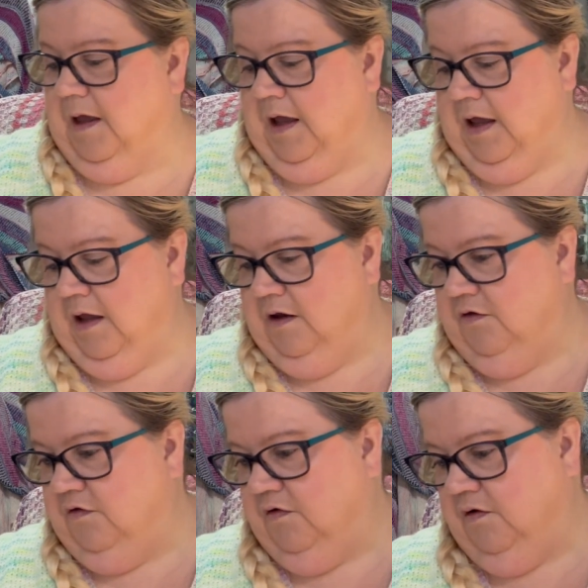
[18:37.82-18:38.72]

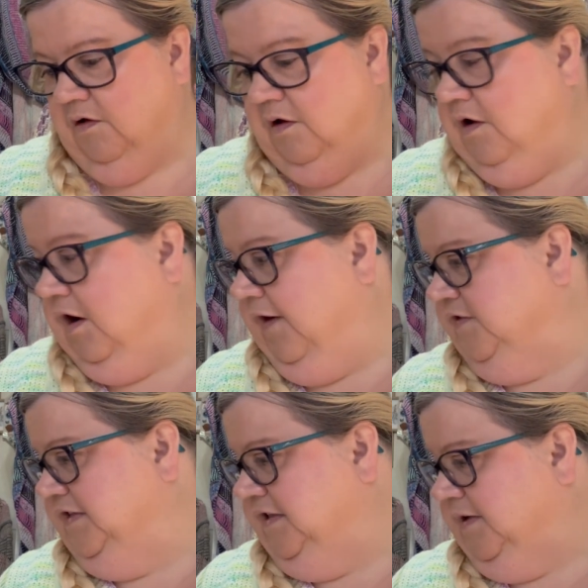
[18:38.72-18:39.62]
And I've
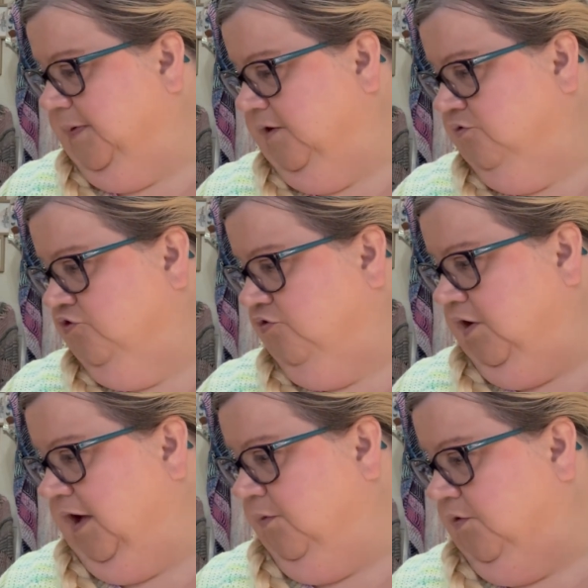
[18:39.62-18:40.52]
set up a little
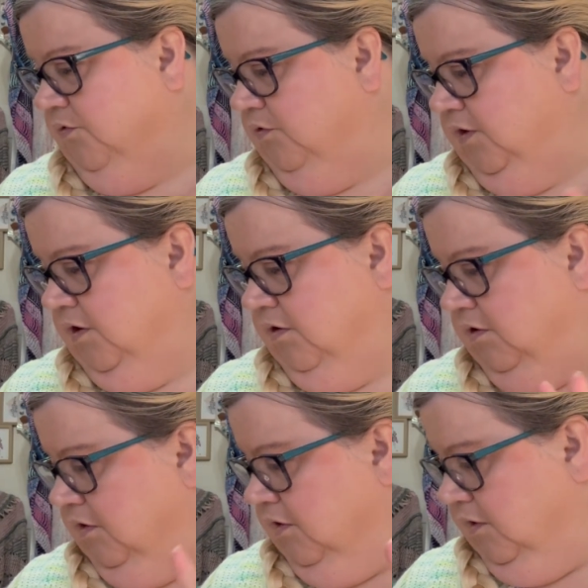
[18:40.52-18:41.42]
trolley with all the
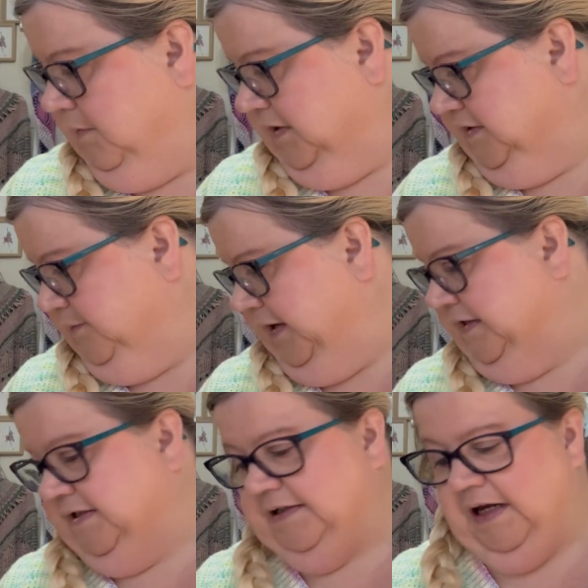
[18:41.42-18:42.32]
bits and
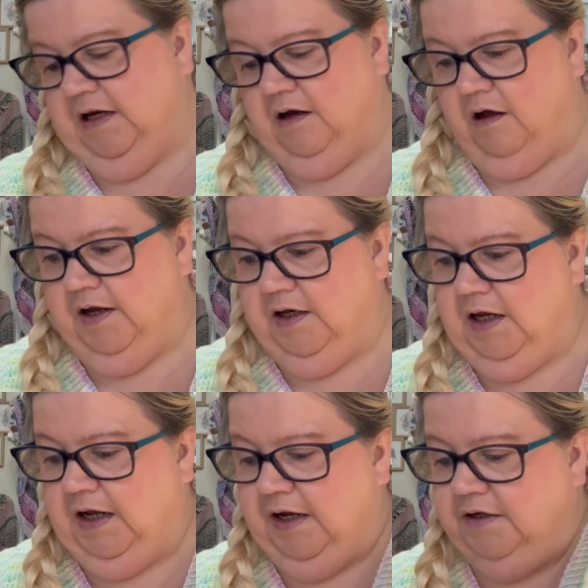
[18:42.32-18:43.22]
pieces in I
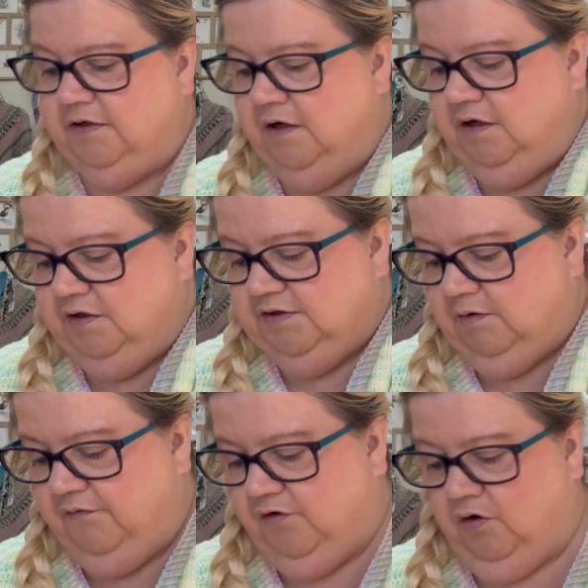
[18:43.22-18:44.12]
need. So
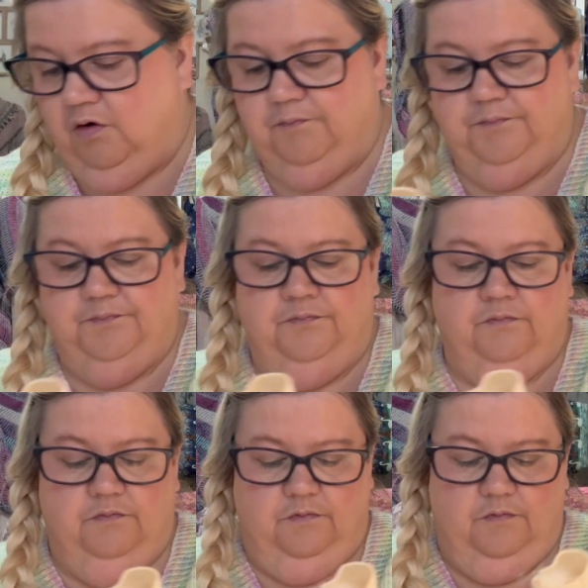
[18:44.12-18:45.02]
I've got
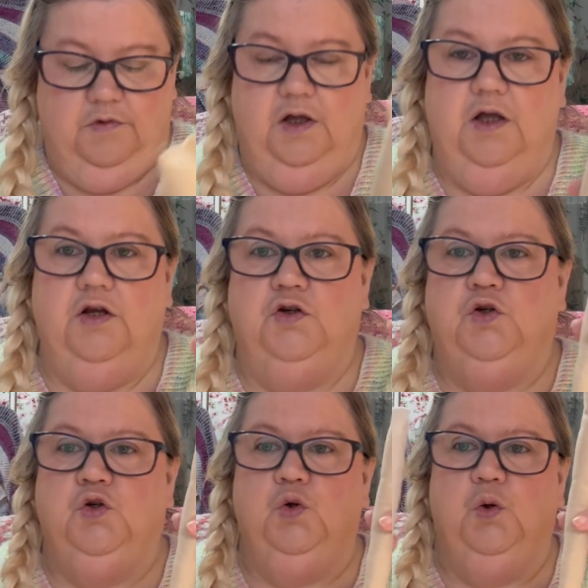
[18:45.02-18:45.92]

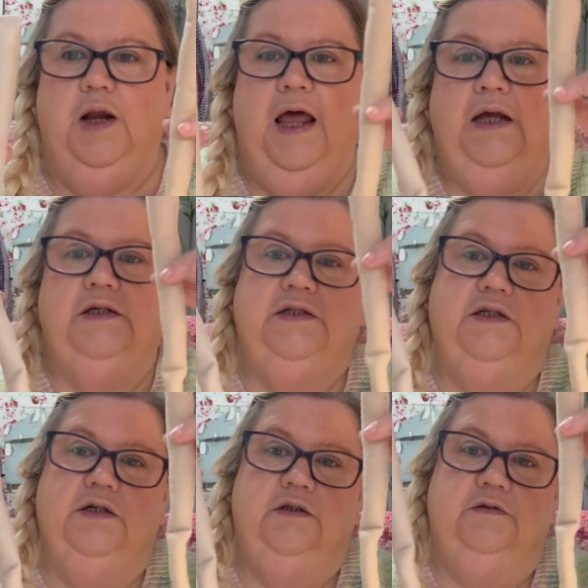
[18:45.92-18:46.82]
2
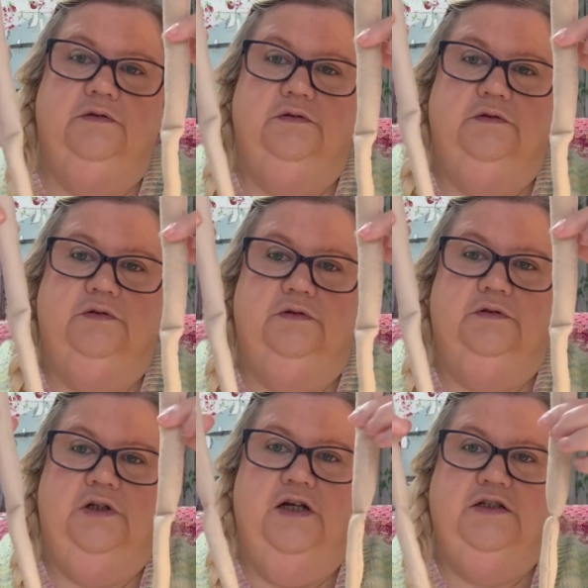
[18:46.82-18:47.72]
legs
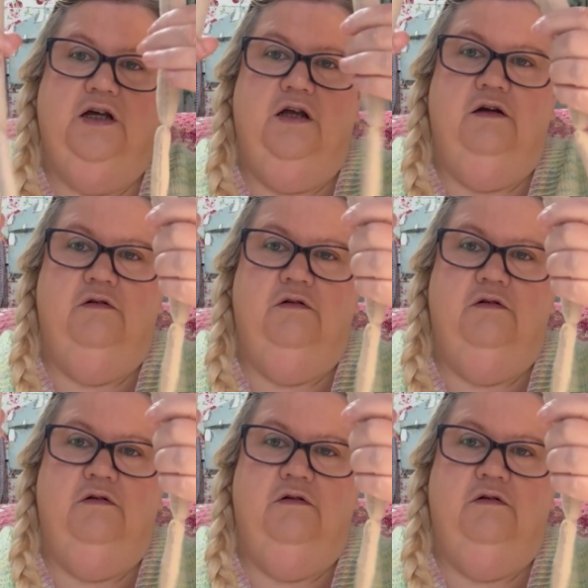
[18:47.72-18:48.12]
that are done,